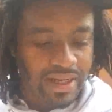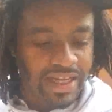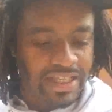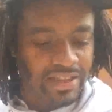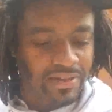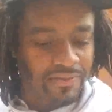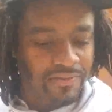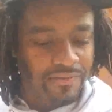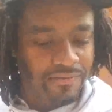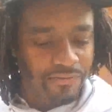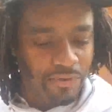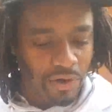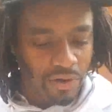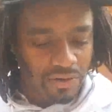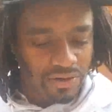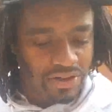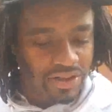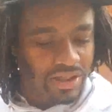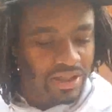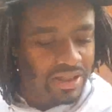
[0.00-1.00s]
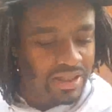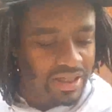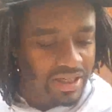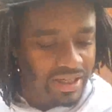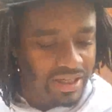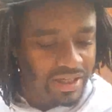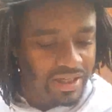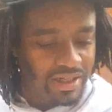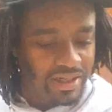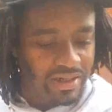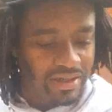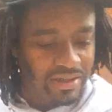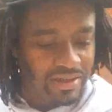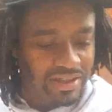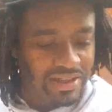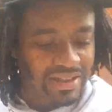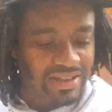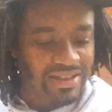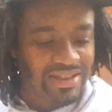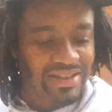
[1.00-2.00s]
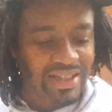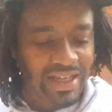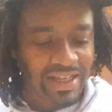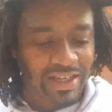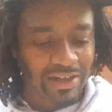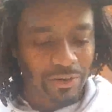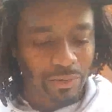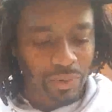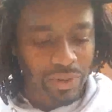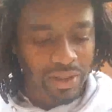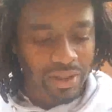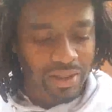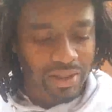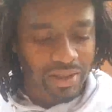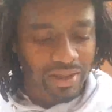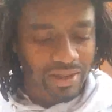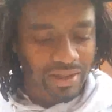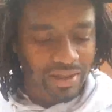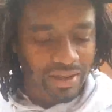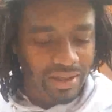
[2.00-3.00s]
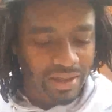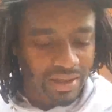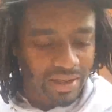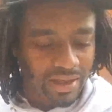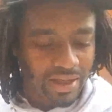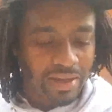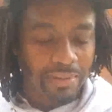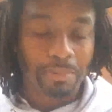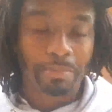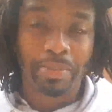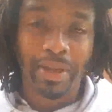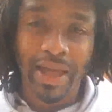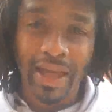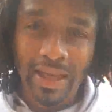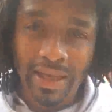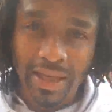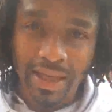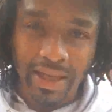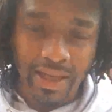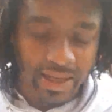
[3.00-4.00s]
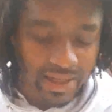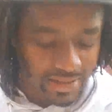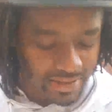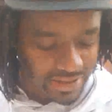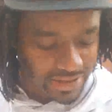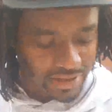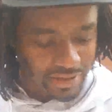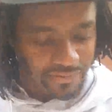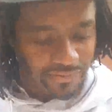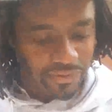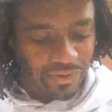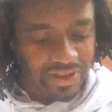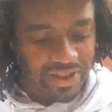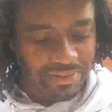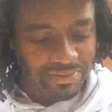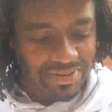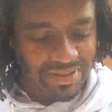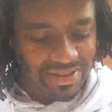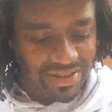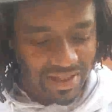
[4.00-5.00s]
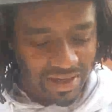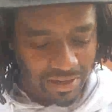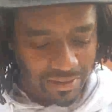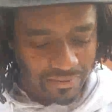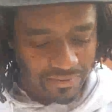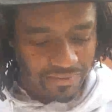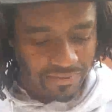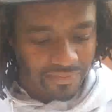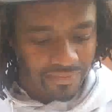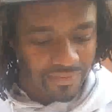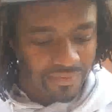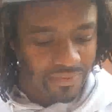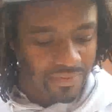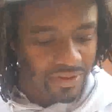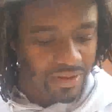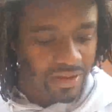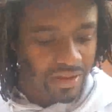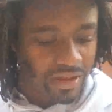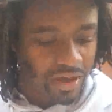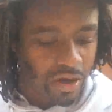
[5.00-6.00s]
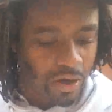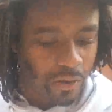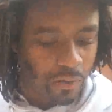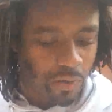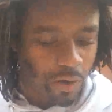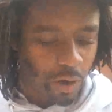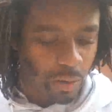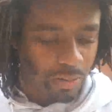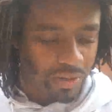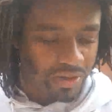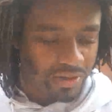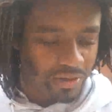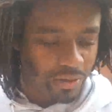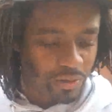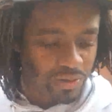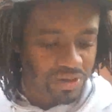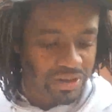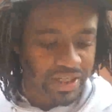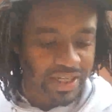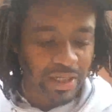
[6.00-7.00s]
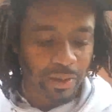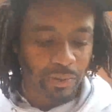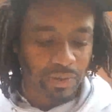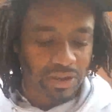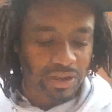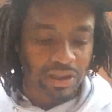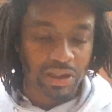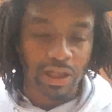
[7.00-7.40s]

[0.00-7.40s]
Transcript: in the first year, in the second week, Peleg took for himself a woman whose name was